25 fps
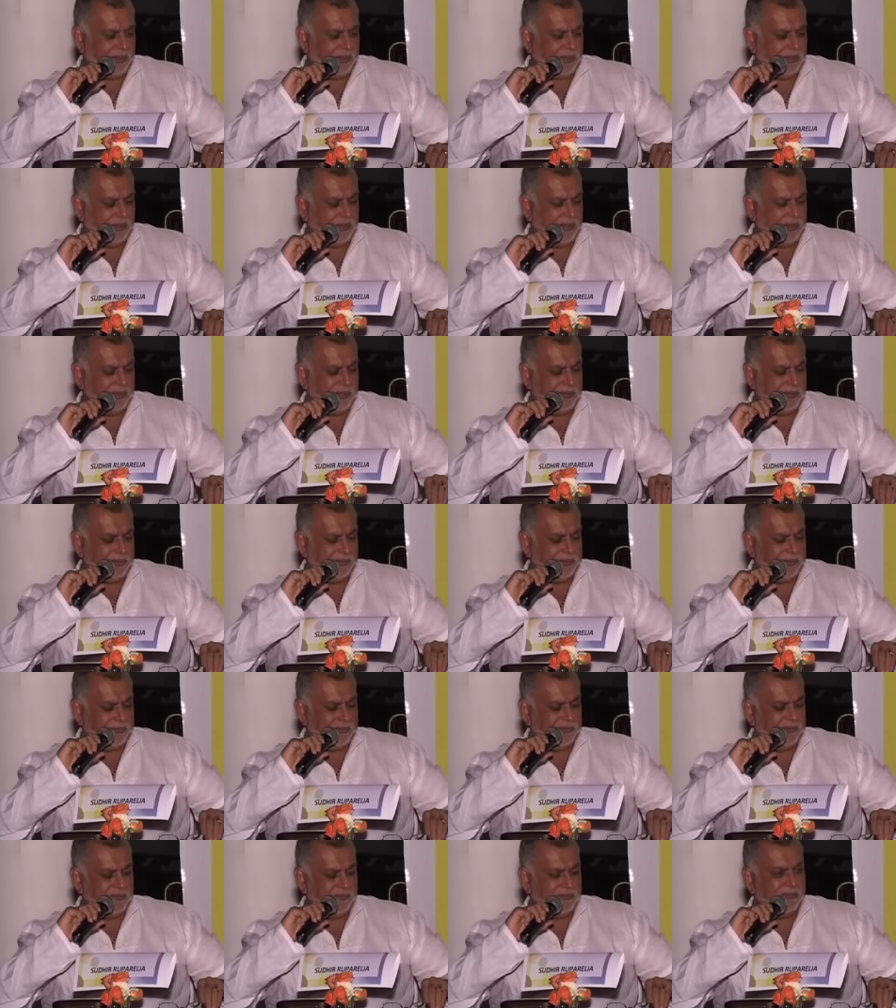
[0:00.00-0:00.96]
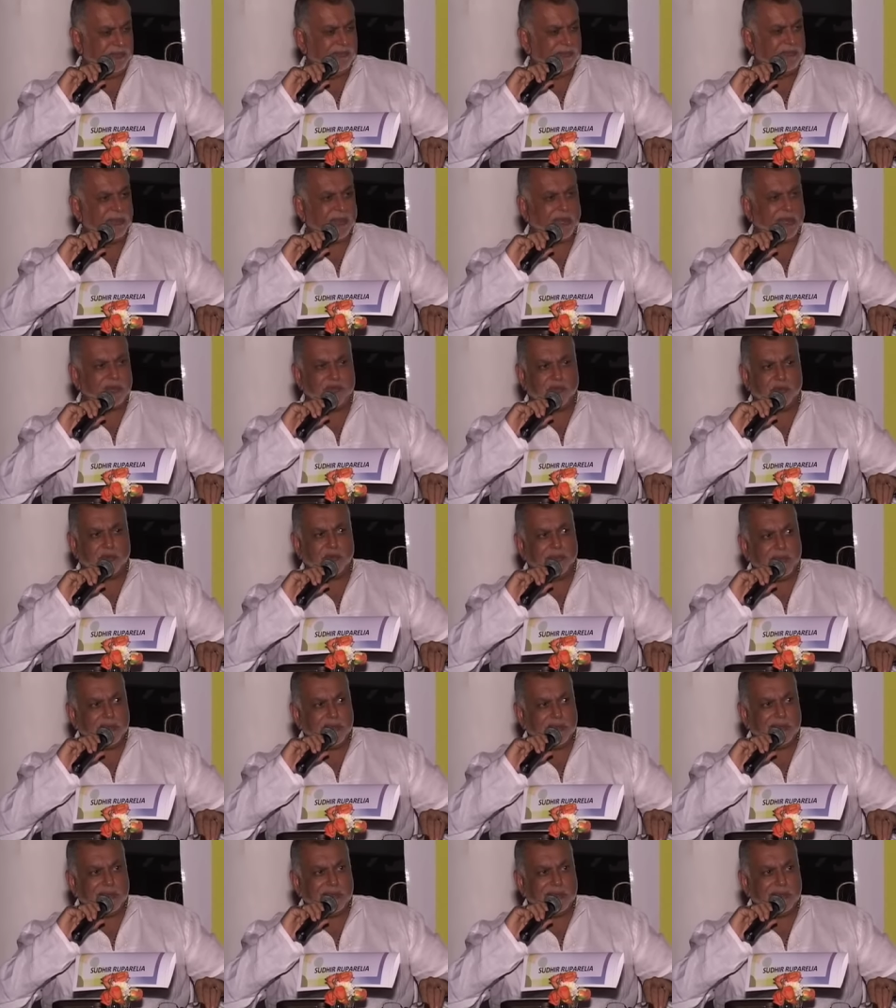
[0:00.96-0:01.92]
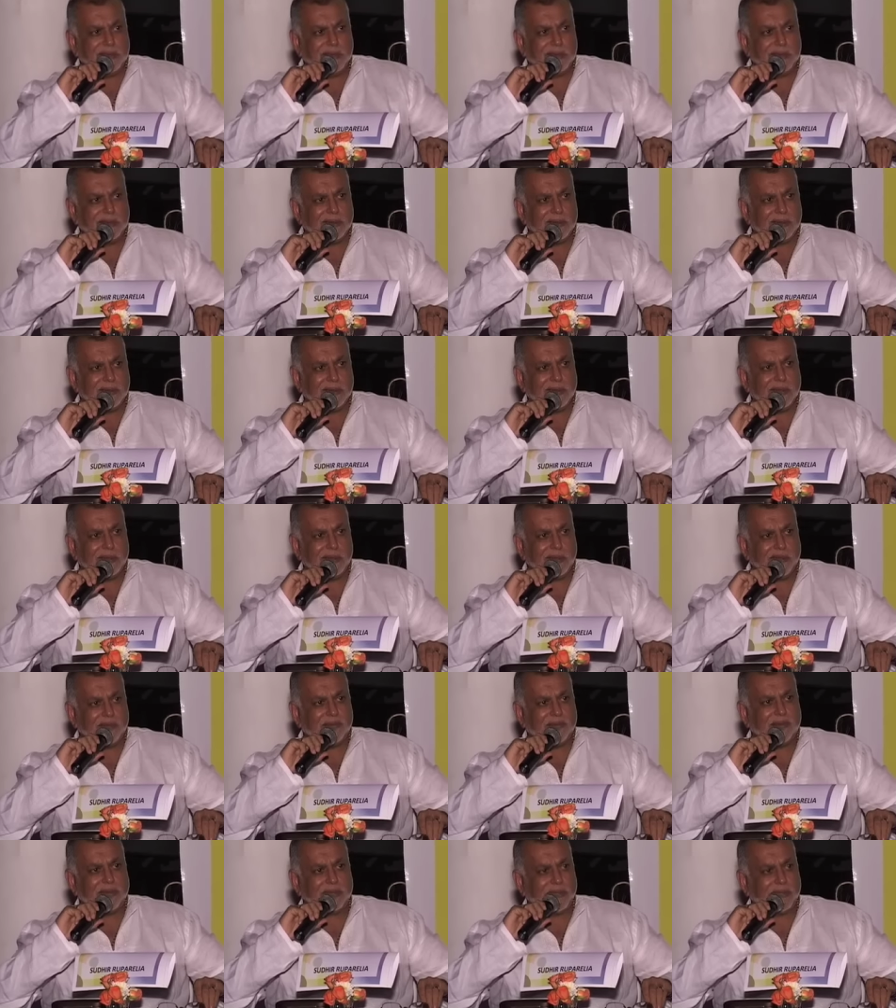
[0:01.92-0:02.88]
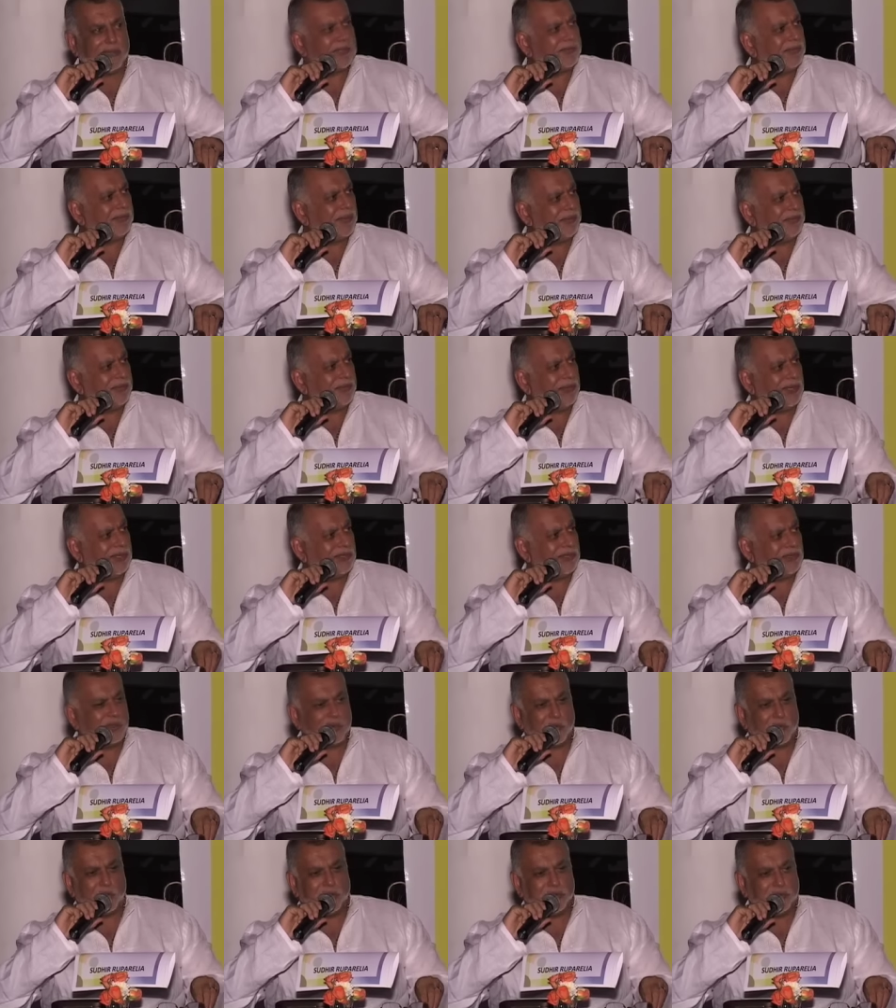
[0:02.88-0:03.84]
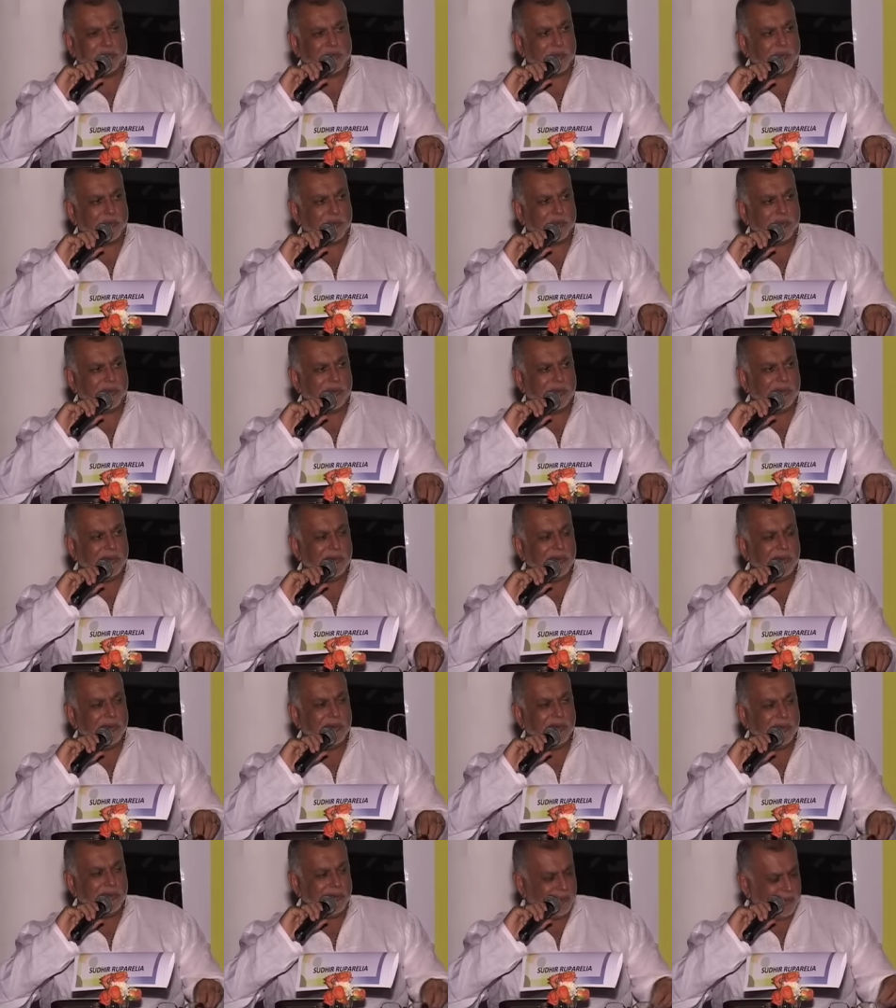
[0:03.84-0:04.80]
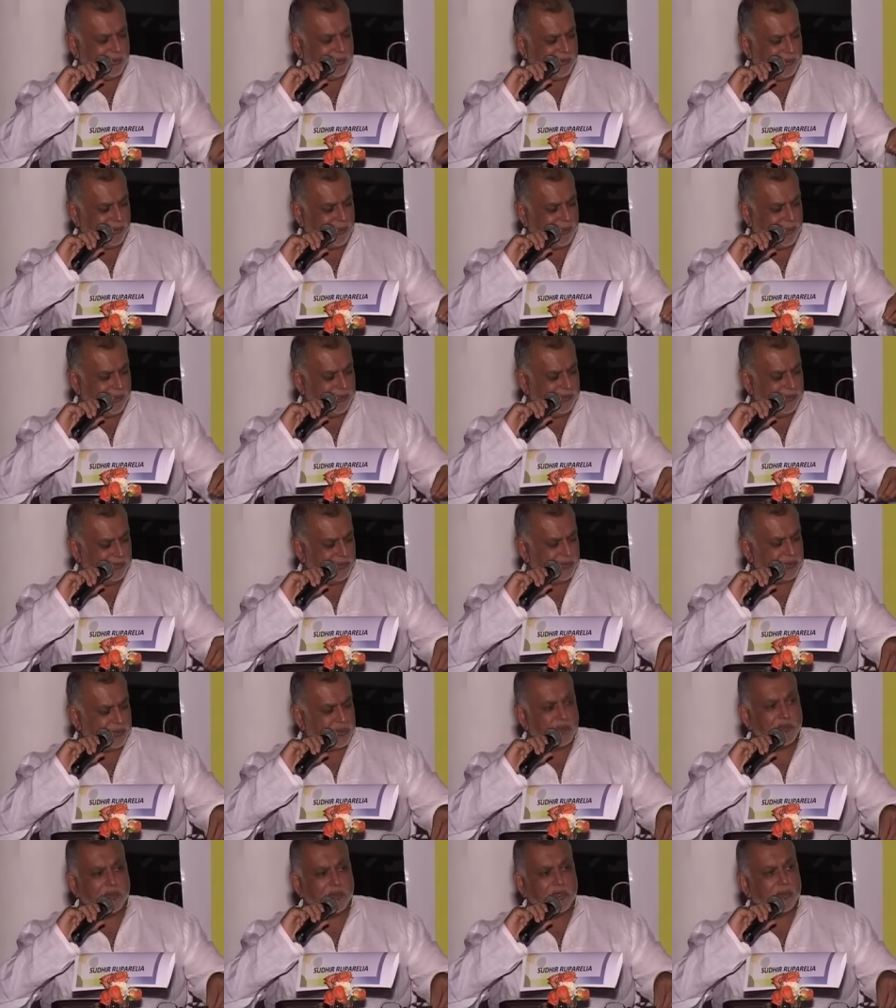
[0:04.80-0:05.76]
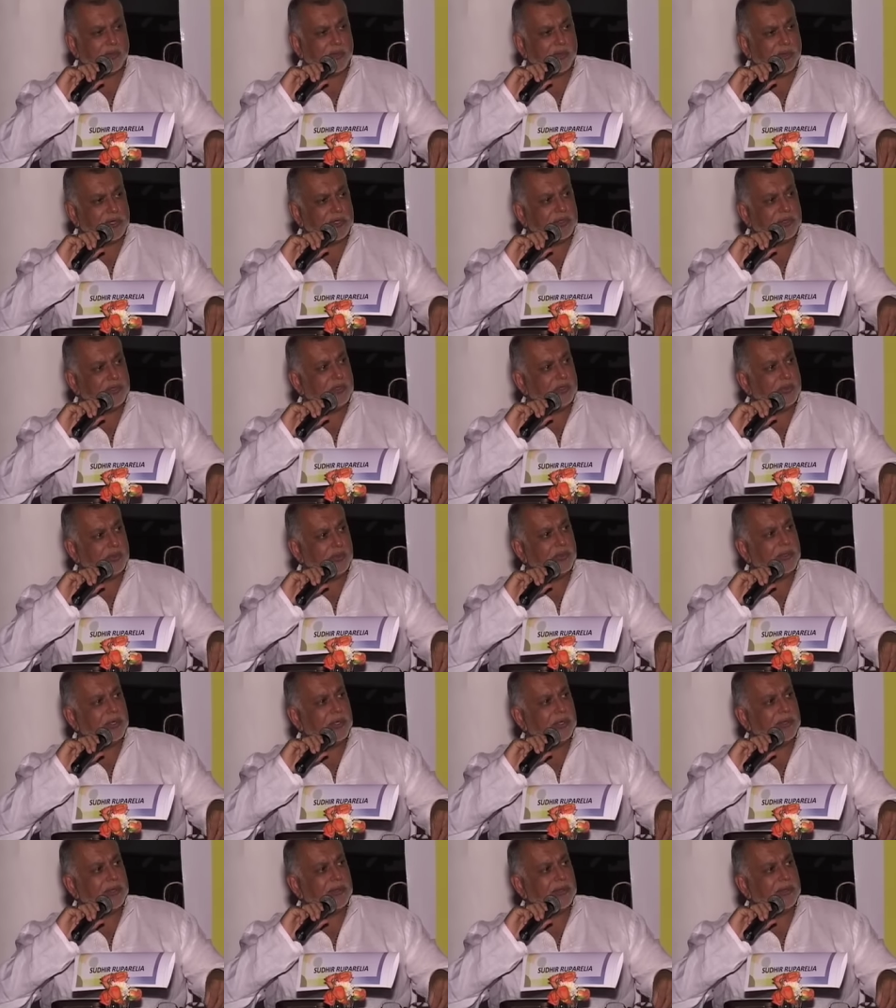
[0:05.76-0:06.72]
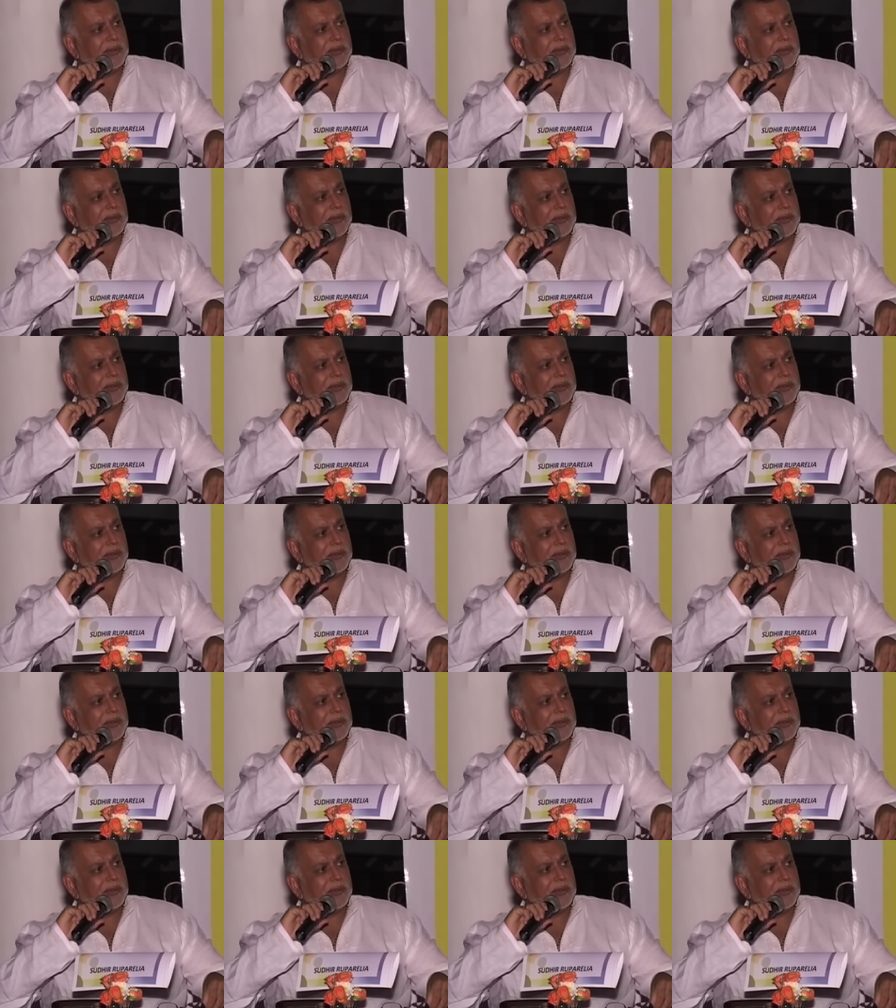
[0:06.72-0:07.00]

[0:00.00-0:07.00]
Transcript: Um, and for me, Africa is my blood through and through. I was doing well in the UK.